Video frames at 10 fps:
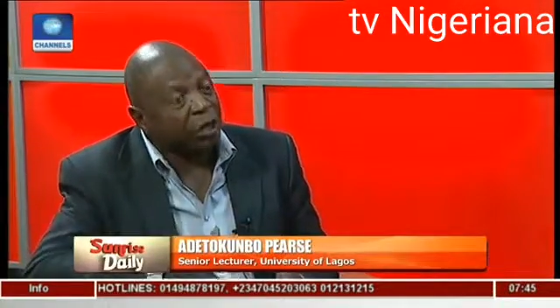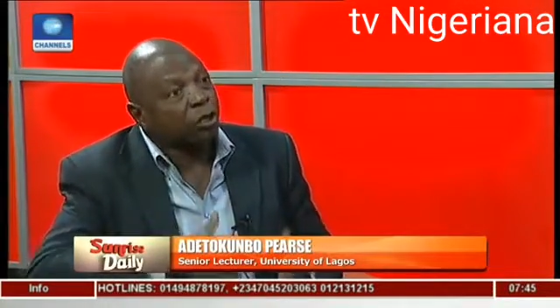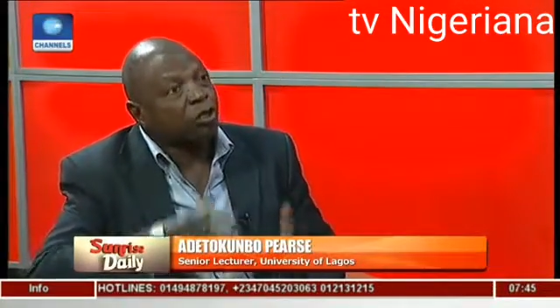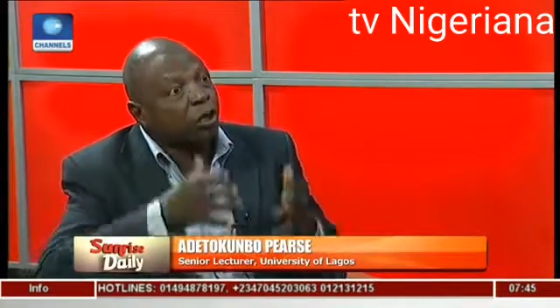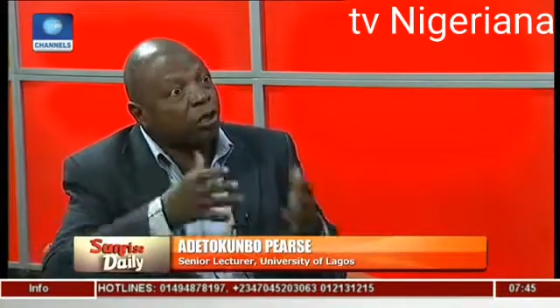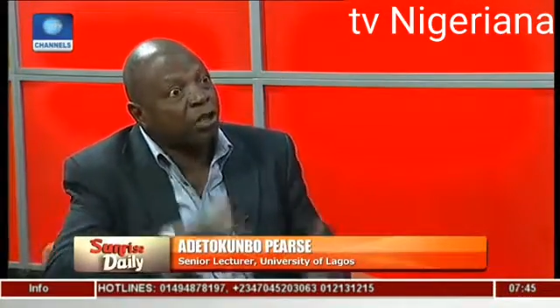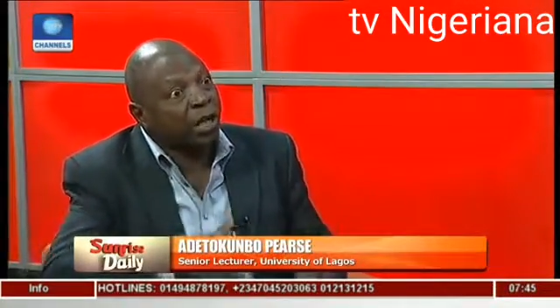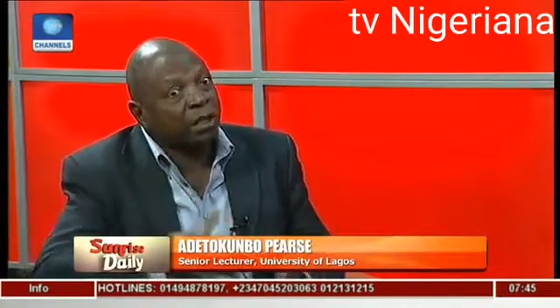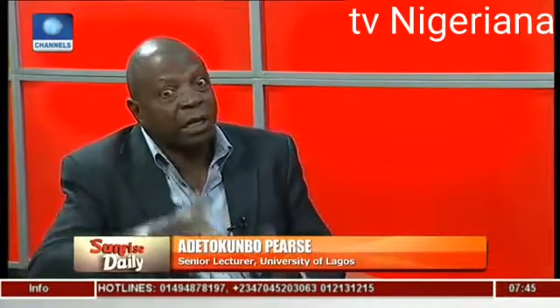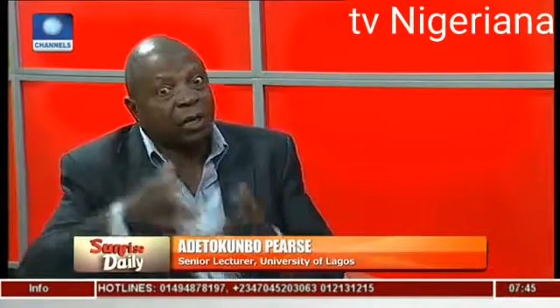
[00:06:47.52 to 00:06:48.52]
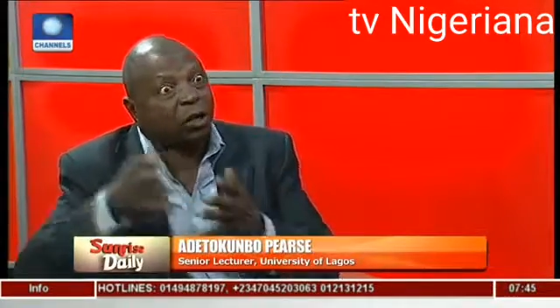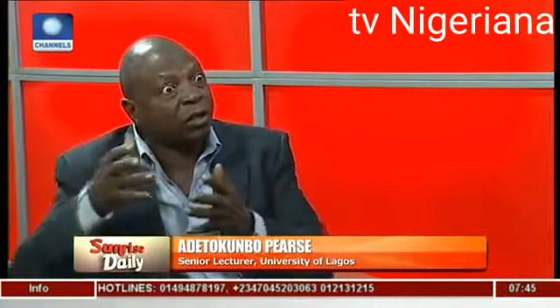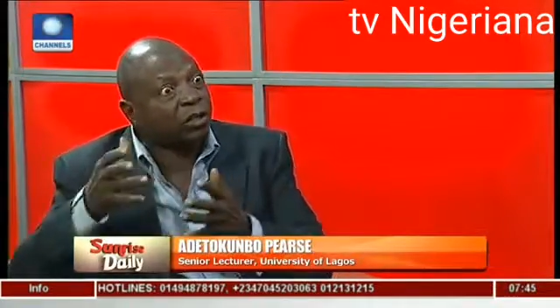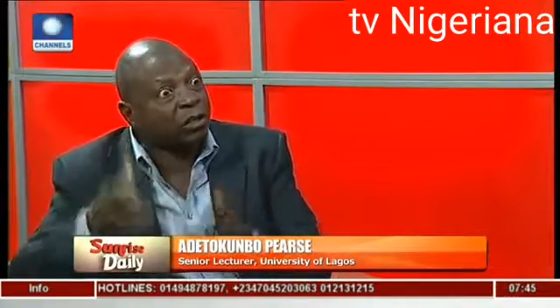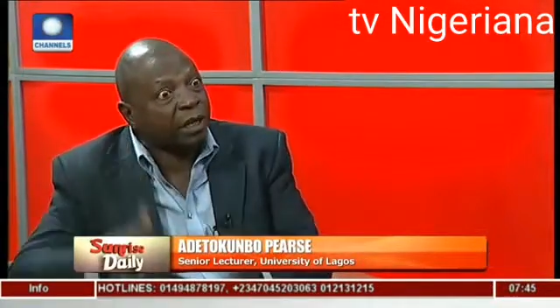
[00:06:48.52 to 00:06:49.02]
such as
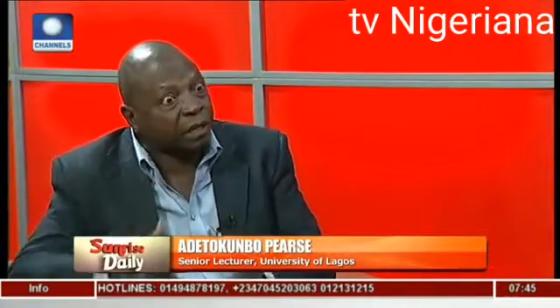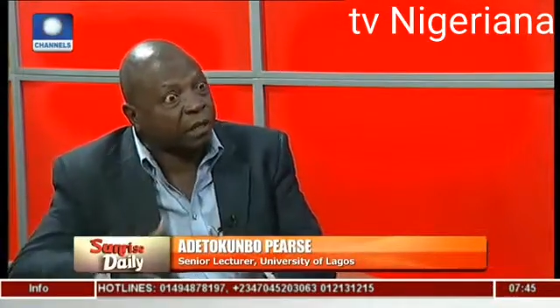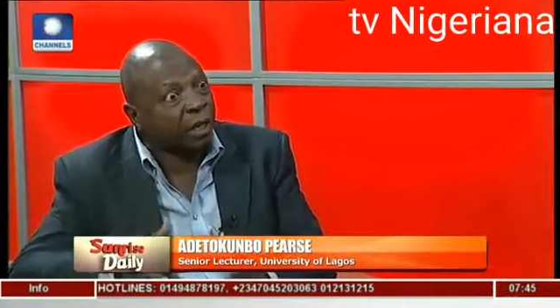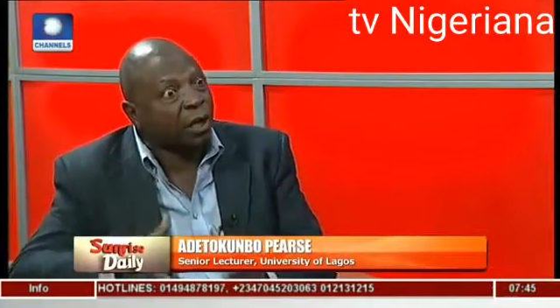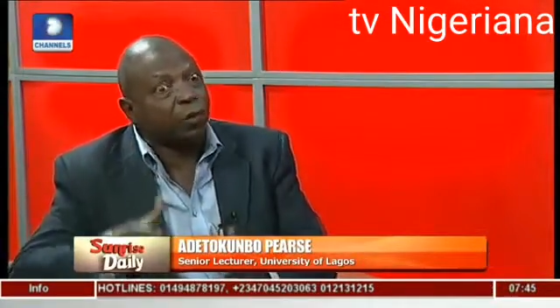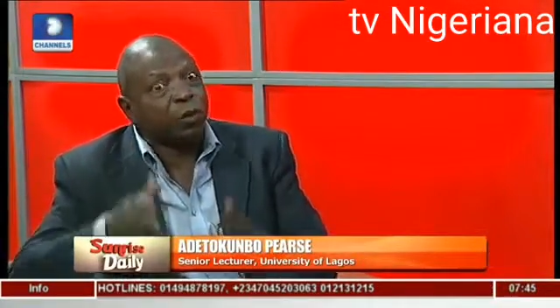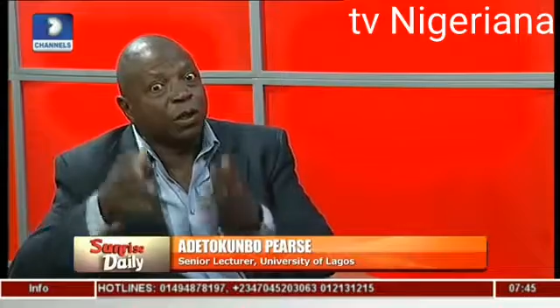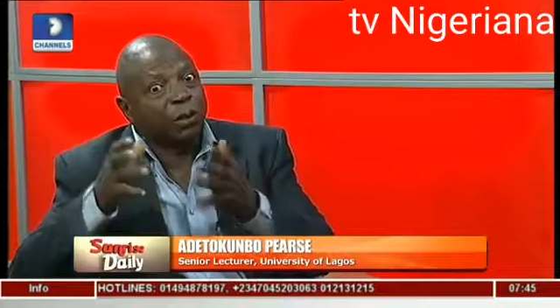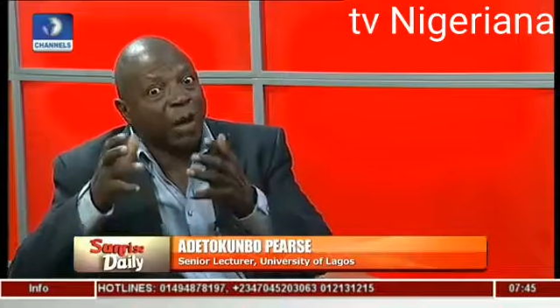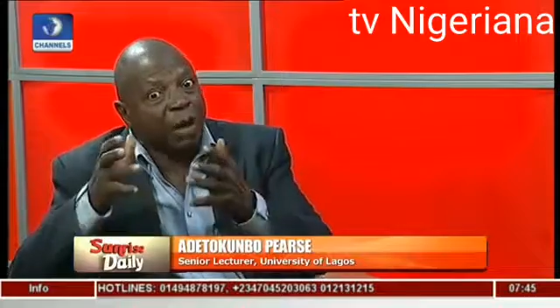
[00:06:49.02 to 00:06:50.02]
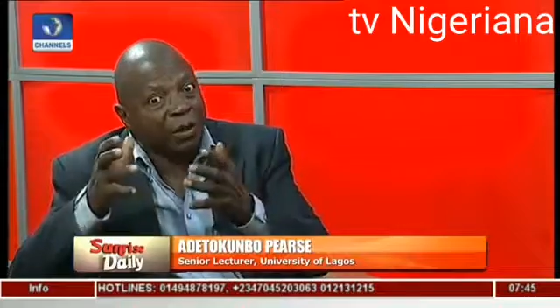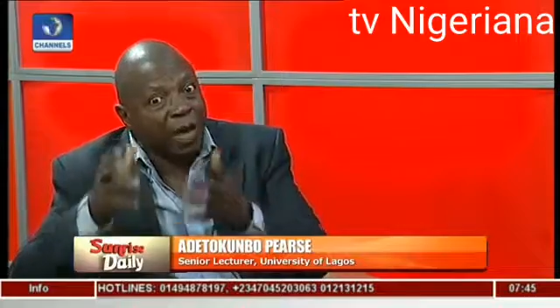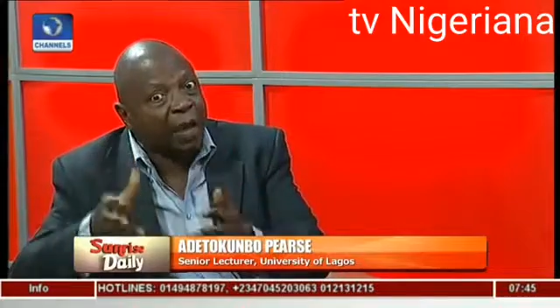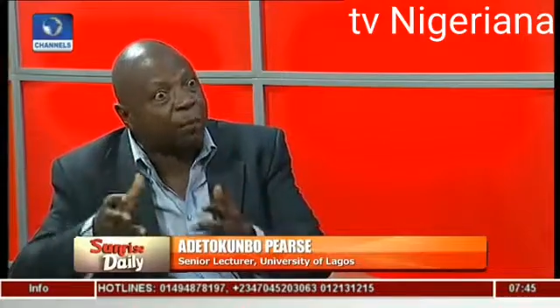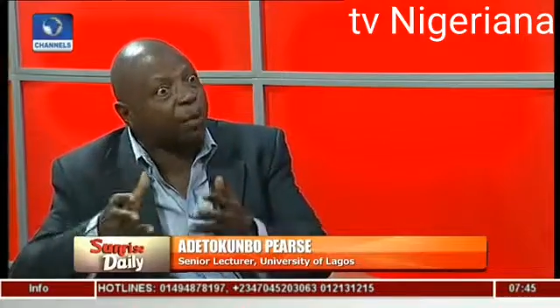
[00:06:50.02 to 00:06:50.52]
Lagos State, with about
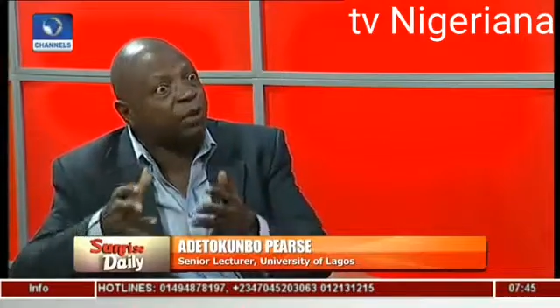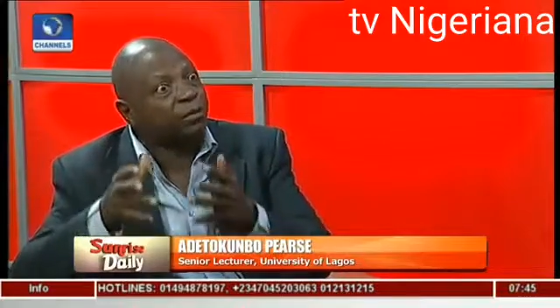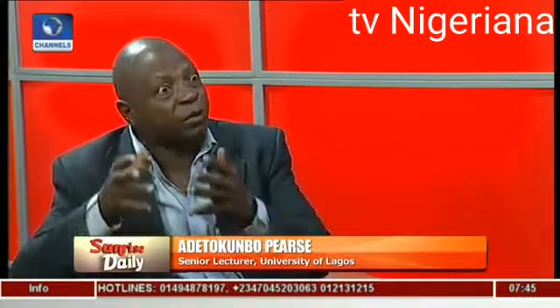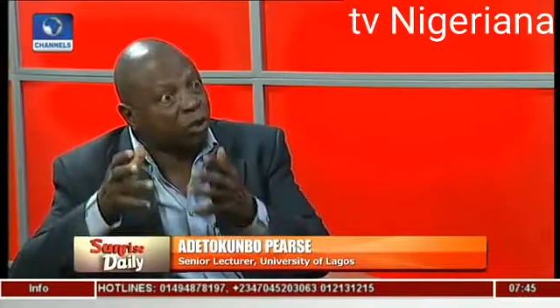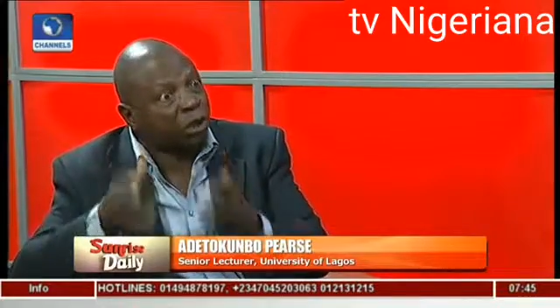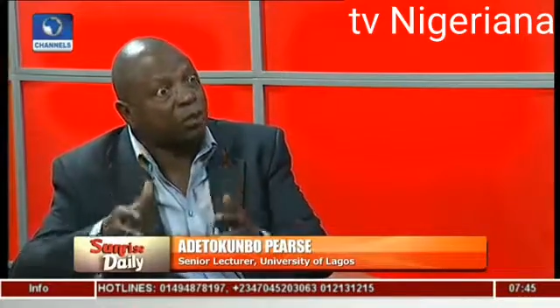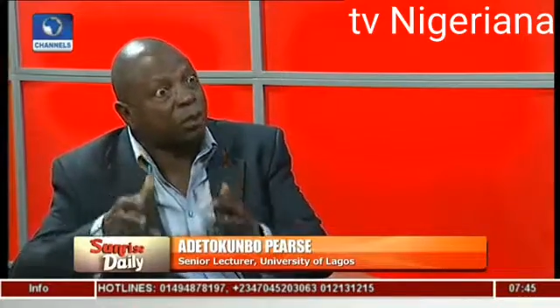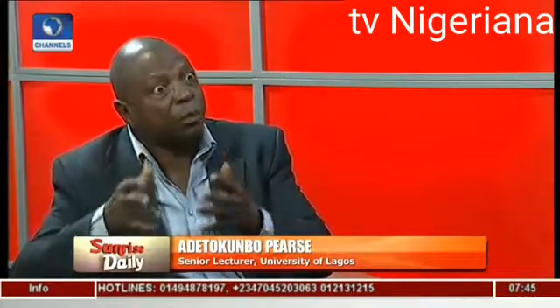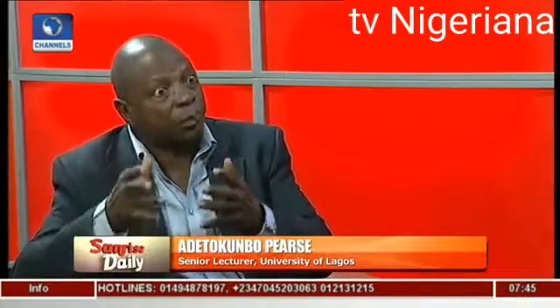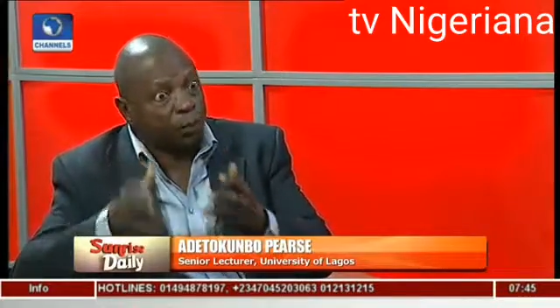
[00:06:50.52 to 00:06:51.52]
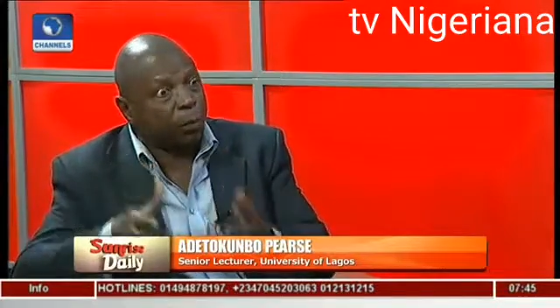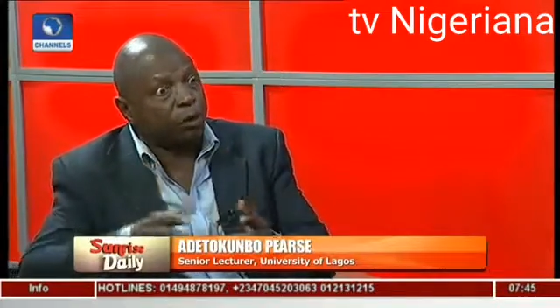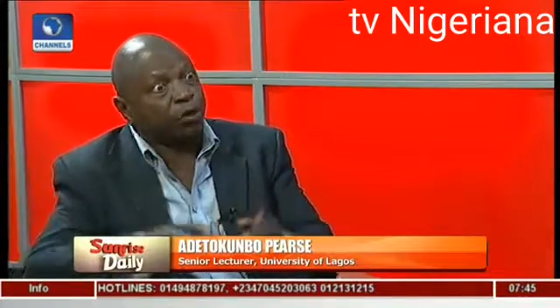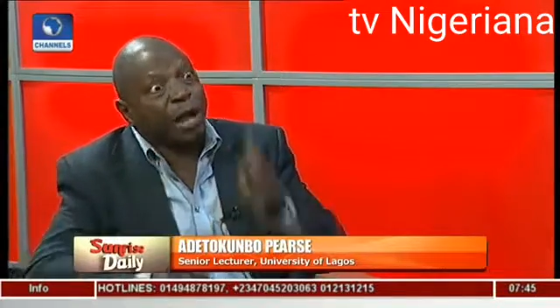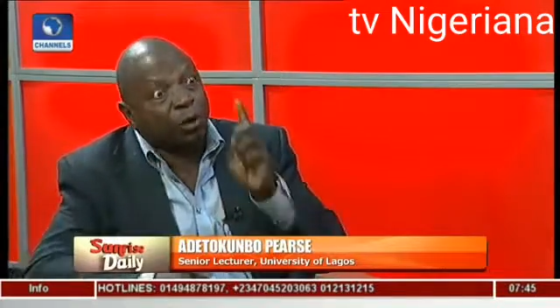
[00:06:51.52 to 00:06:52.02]
9.6
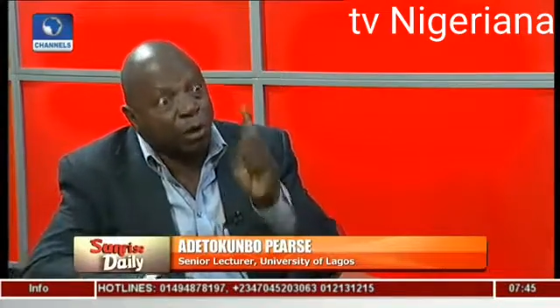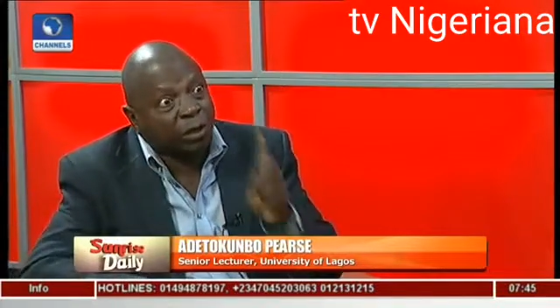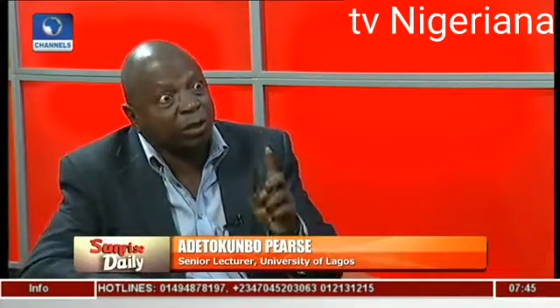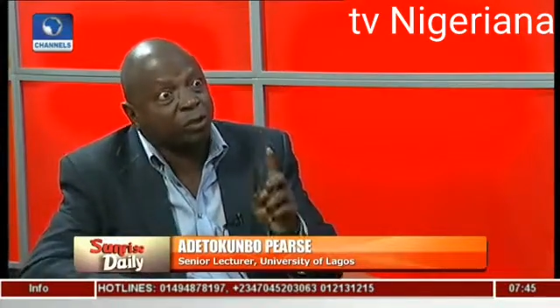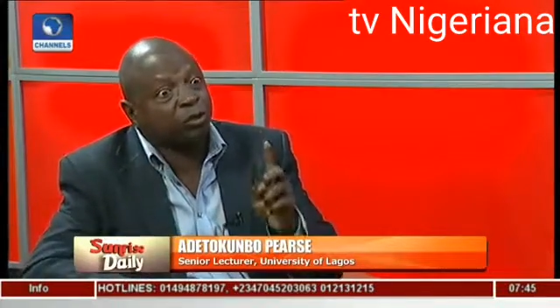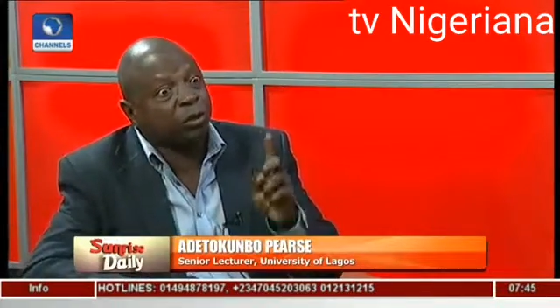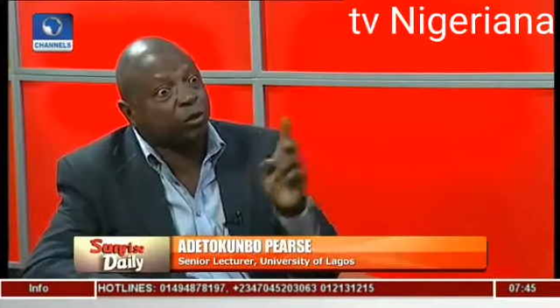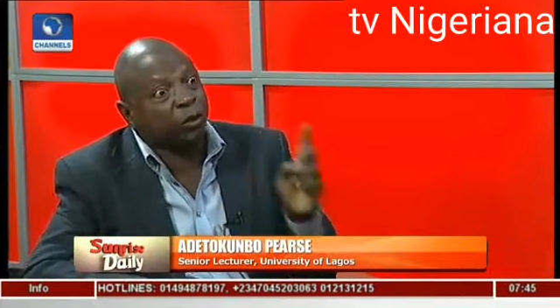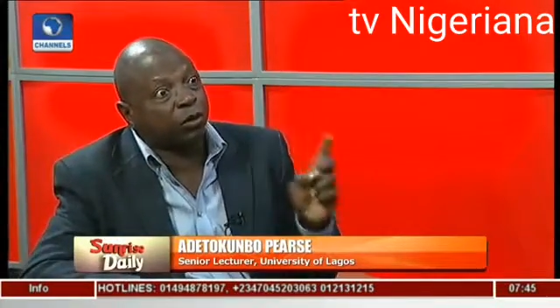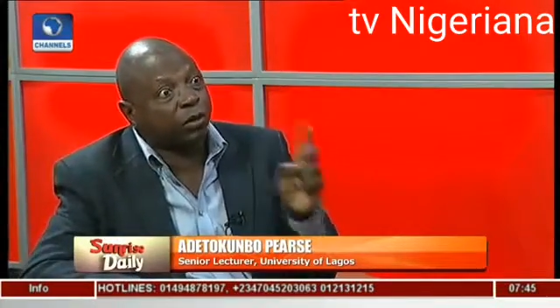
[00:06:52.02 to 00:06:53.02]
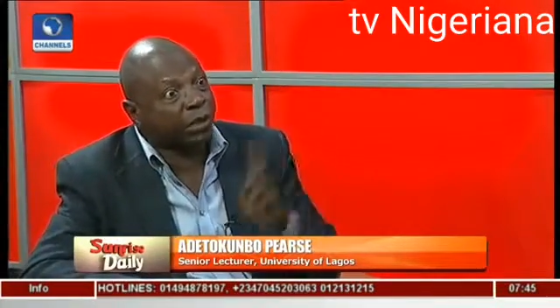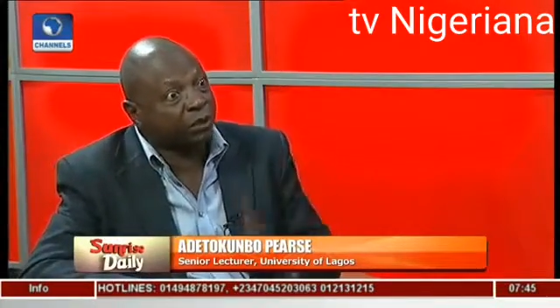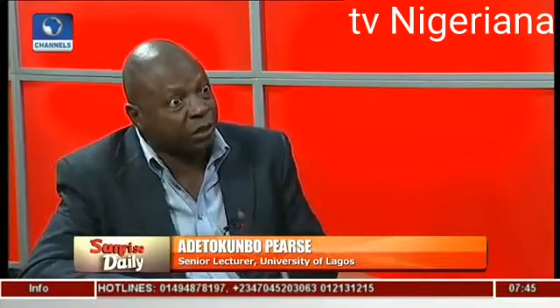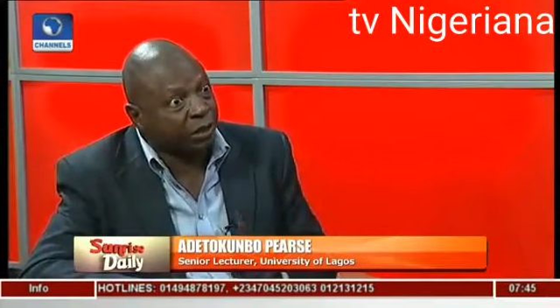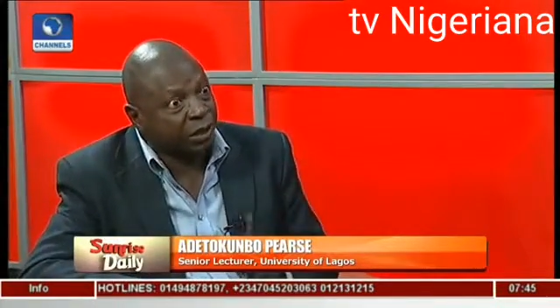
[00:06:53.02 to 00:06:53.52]
population, according to the Bureau of
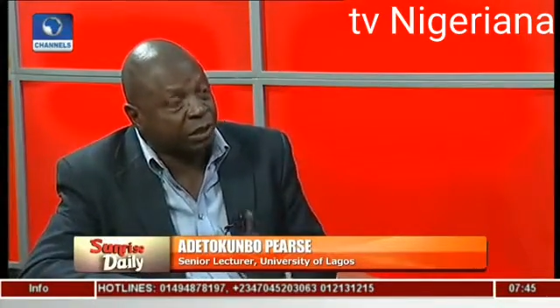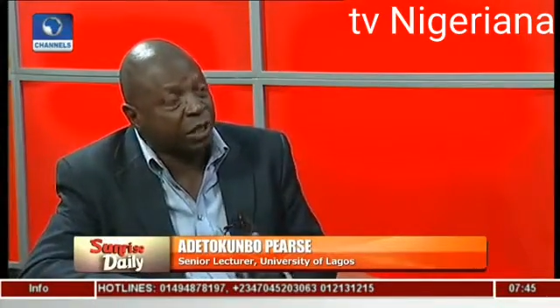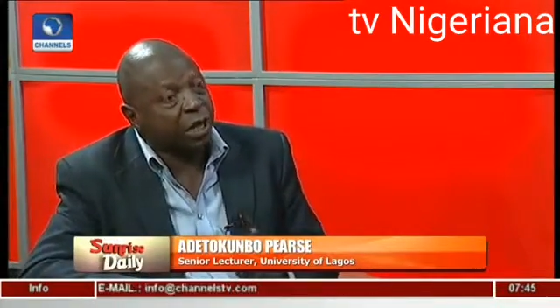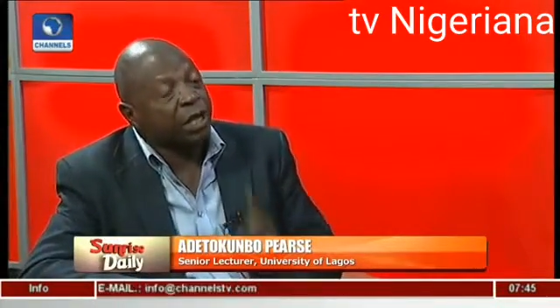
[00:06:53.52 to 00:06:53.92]
Statistics,